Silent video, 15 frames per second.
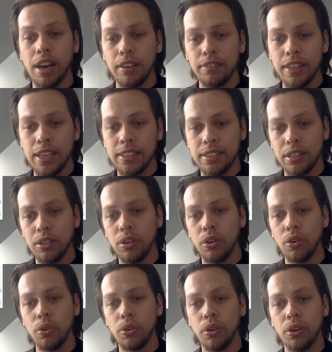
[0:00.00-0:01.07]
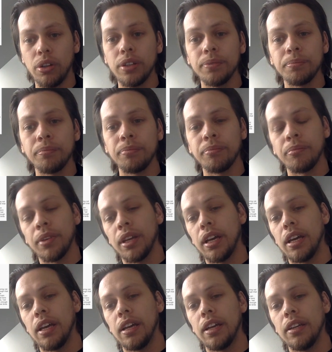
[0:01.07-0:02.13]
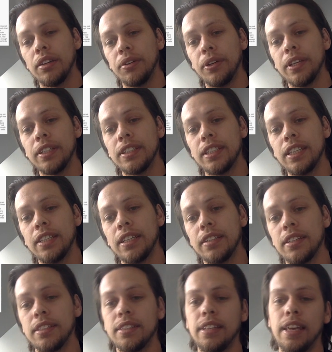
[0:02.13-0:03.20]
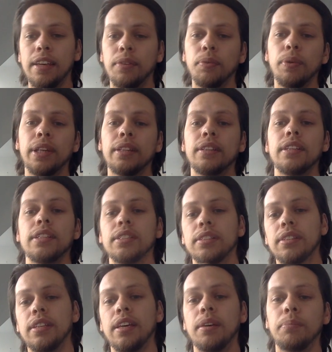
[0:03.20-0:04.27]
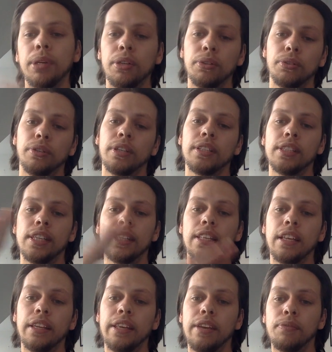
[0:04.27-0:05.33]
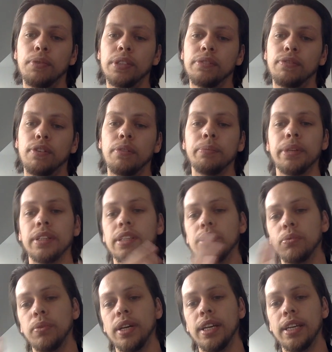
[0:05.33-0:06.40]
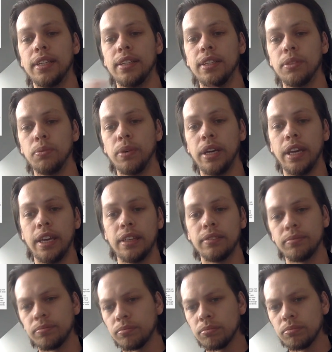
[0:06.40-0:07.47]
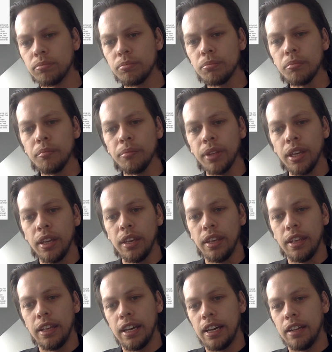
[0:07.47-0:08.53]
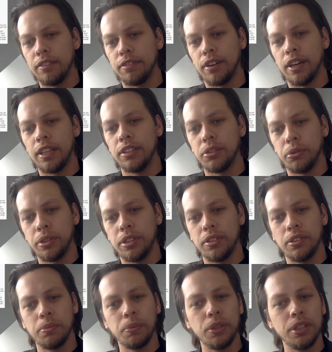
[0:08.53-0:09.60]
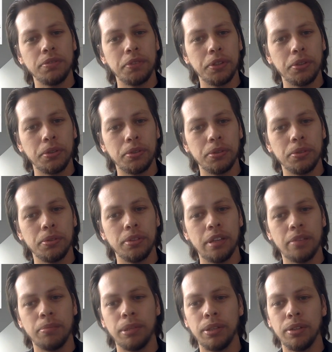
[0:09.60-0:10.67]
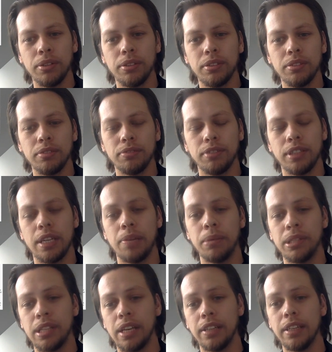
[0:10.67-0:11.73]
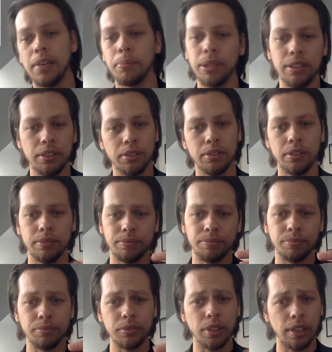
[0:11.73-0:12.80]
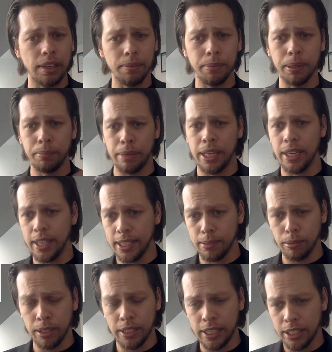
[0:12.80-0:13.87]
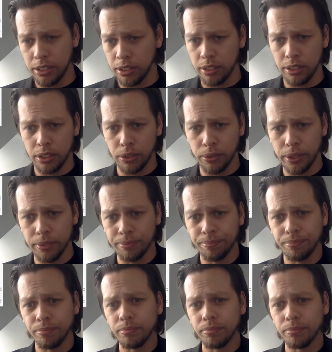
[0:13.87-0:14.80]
days ago, or and you can see that the snake went this thing because you can see the leaf was forming this way and this way, and for intuition it's more difficult to do that because for them it's like, yeah, but it could have been many explanations, so on.